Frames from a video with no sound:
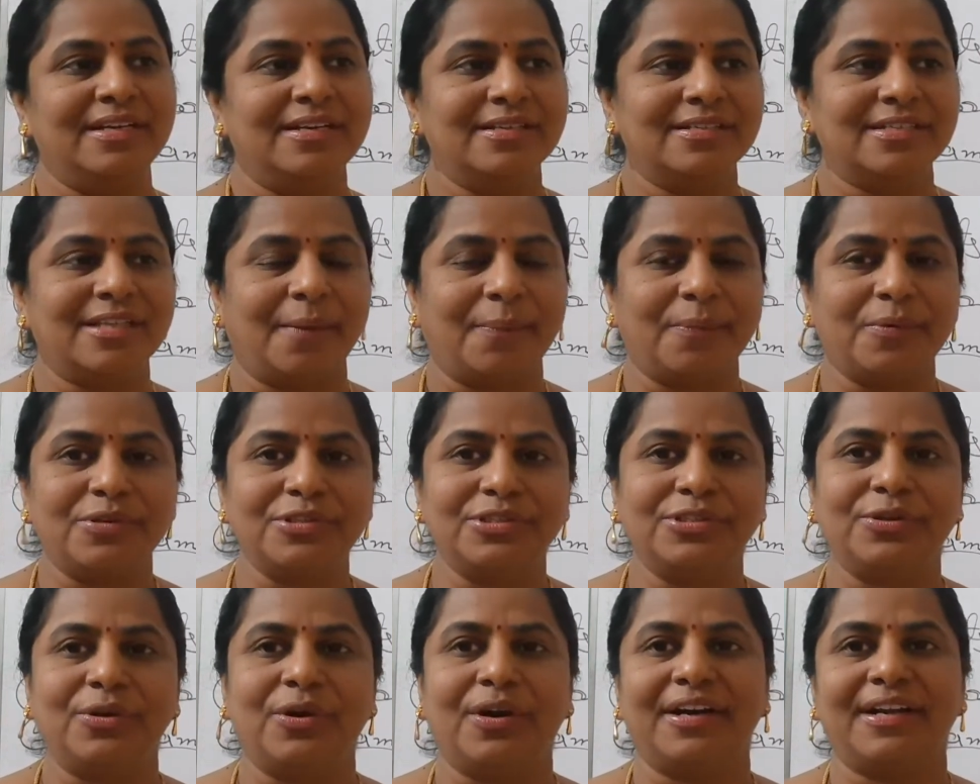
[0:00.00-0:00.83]
Suppose
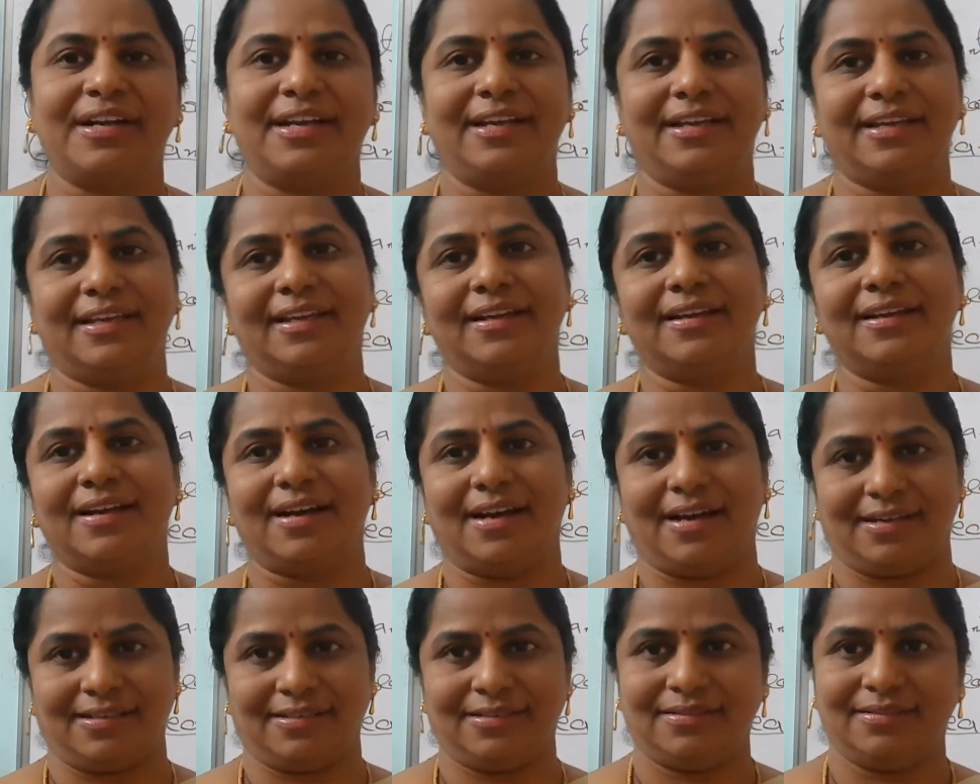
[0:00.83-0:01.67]
you are taking
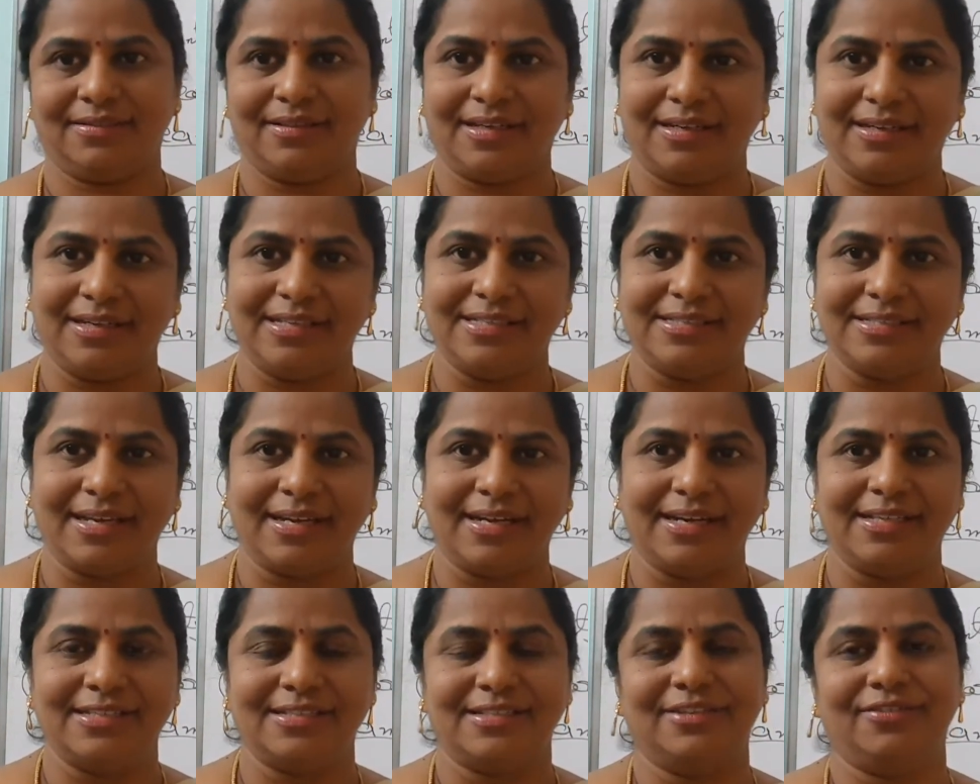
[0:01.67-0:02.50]
cars, that
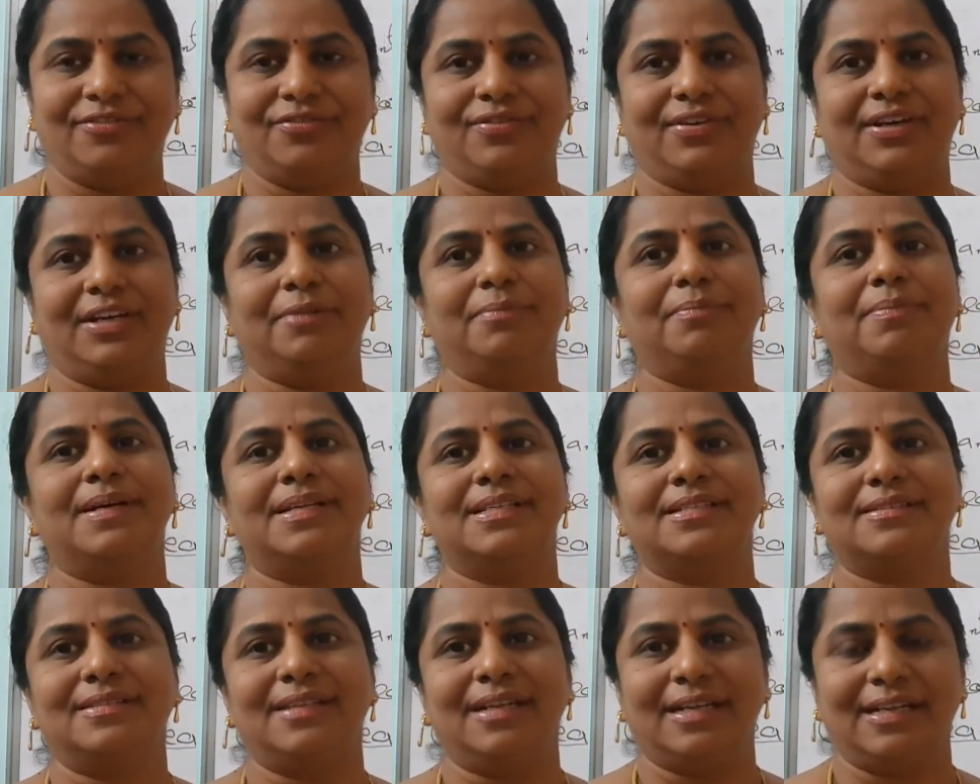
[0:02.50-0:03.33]
design is different.
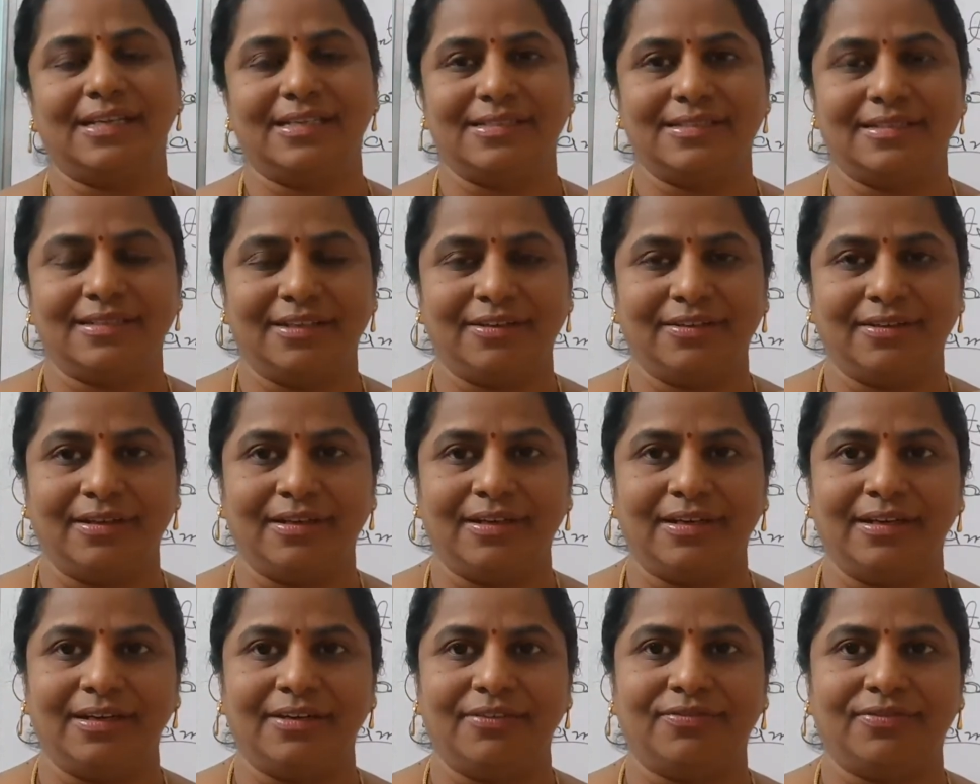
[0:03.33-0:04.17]
Bus, that is
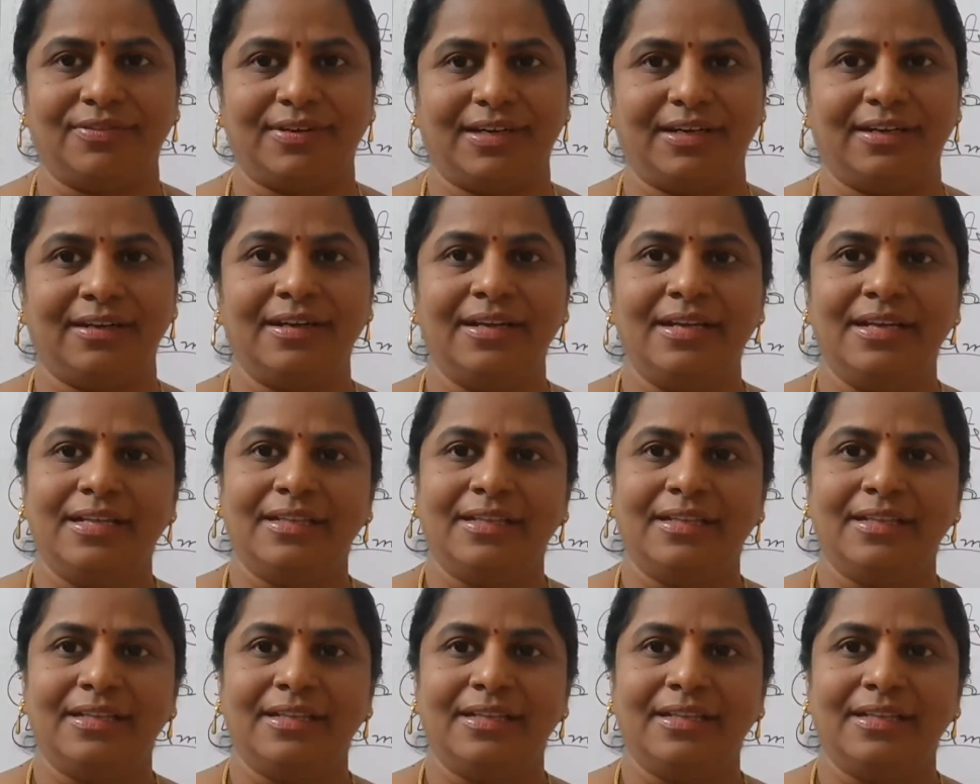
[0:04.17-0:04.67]
different.